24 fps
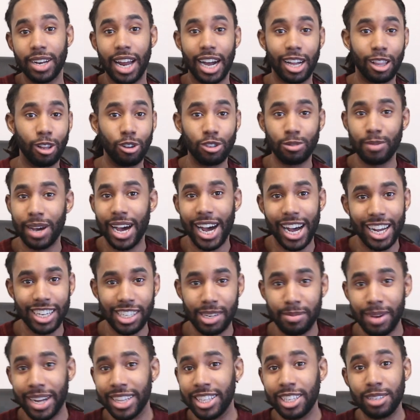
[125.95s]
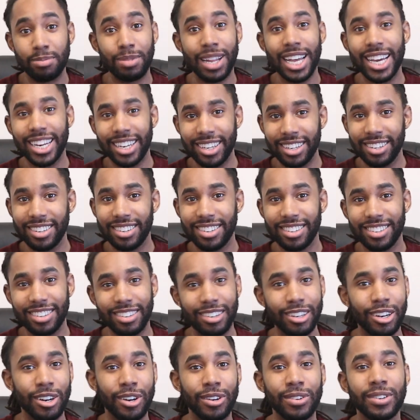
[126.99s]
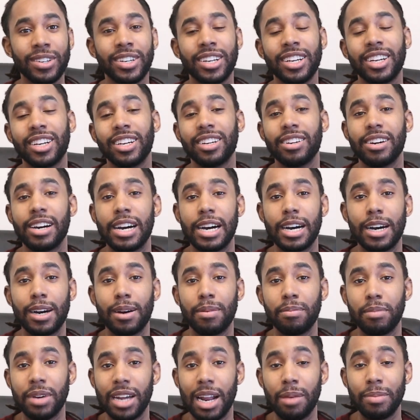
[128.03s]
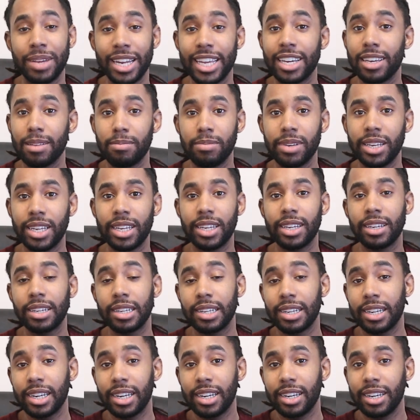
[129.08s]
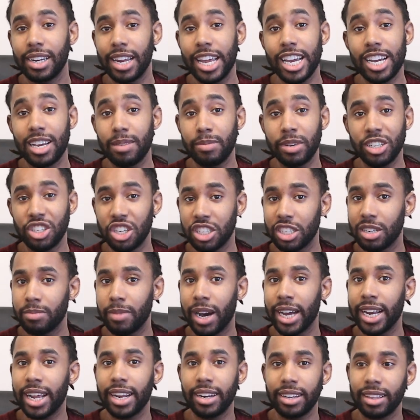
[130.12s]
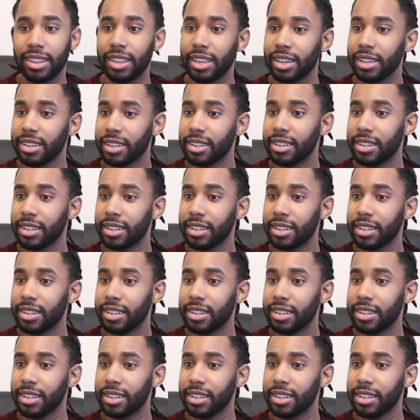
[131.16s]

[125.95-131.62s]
I close my eyes. I'm out this planet. You know, um, but I mean, it could be, it could be just about anything.